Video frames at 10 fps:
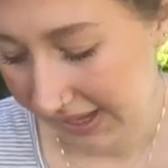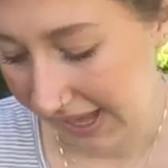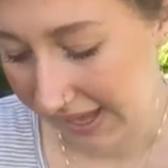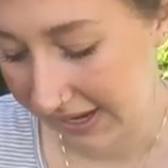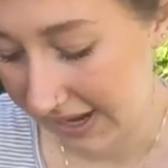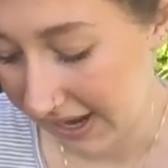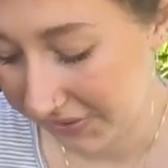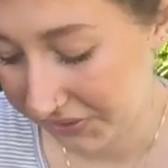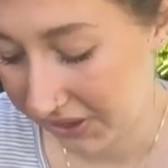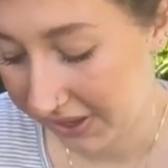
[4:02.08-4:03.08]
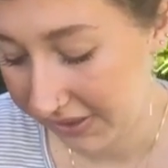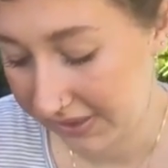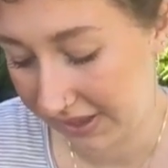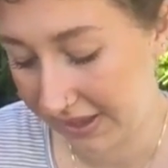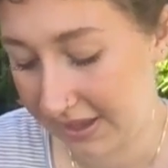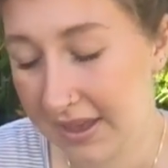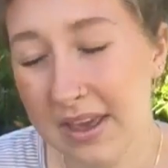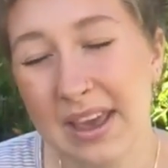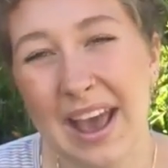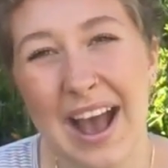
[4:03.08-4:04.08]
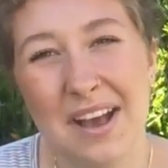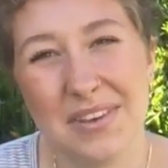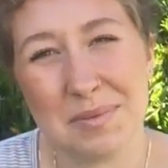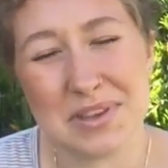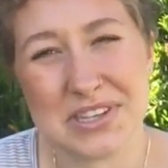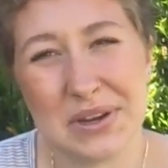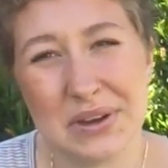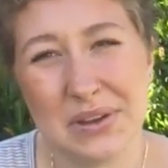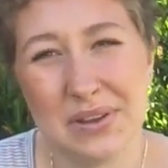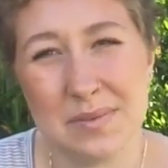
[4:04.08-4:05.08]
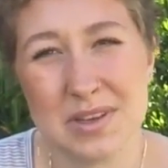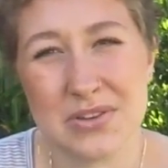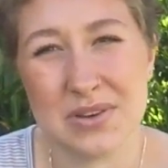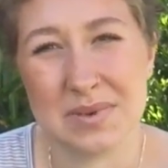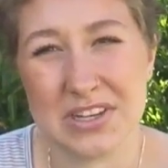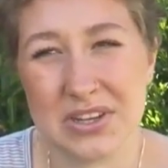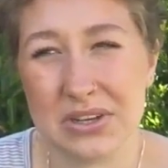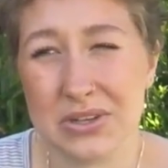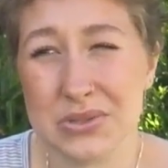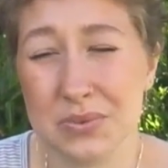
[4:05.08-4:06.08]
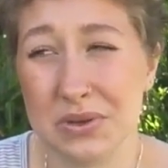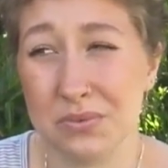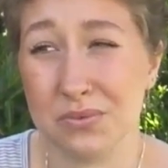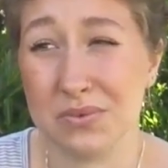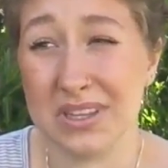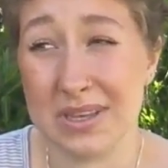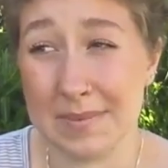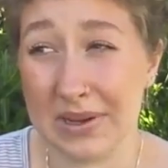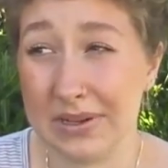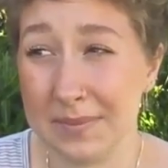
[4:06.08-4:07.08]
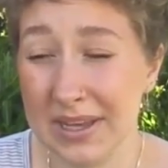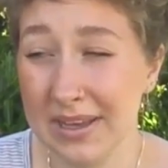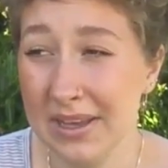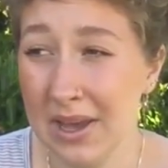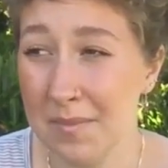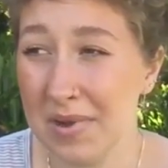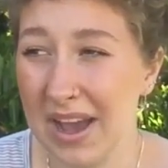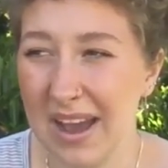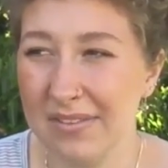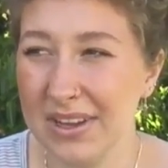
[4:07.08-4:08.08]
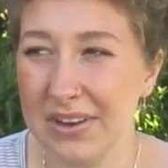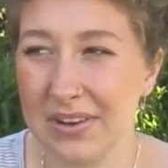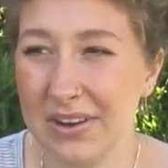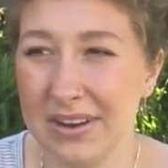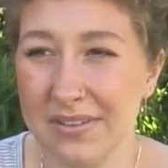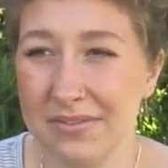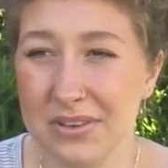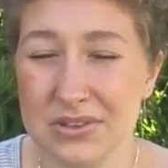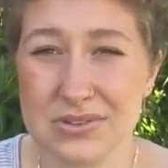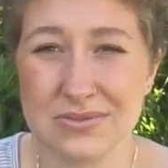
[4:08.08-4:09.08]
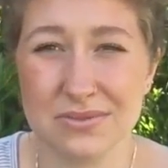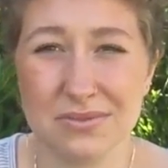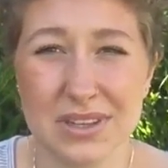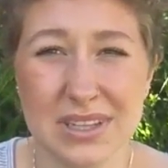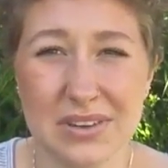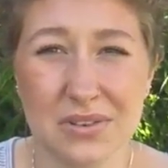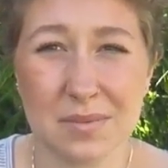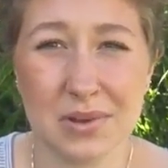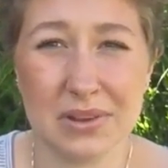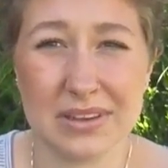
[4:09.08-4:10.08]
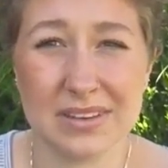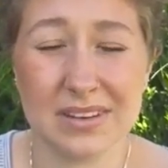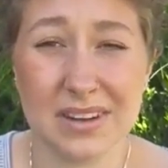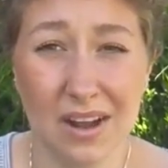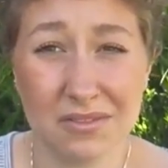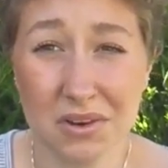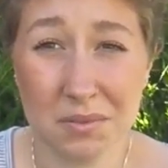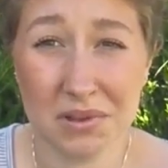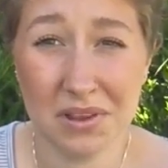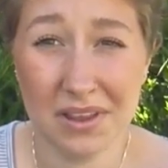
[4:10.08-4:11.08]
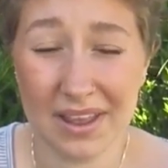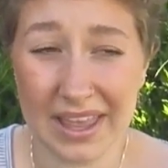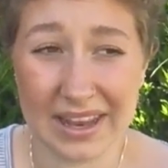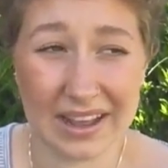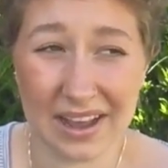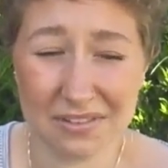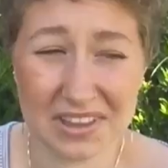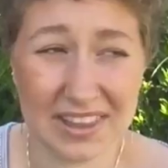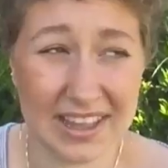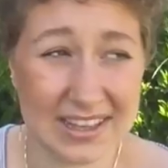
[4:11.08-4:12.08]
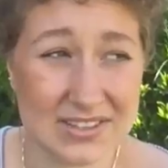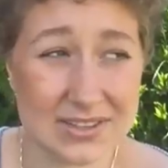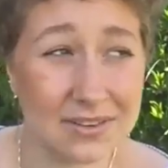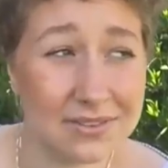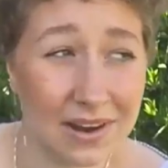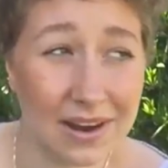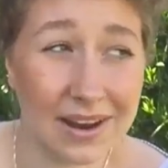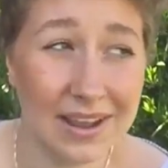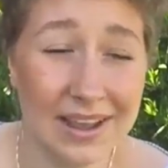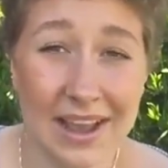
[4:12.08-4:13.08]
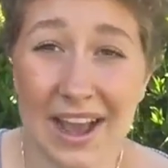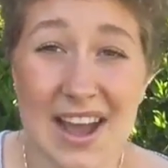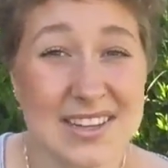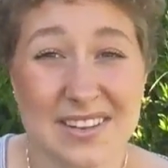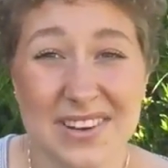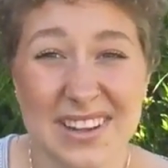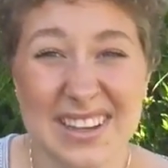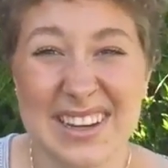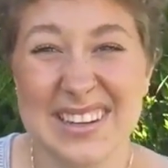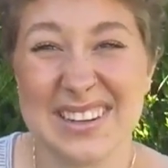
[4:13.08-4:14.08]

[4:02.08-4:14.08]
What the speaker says: and I thought that having material in between my toes would really bug me, but having it on, it feels really normal and comfortable, and I really like it so far. I definitely need to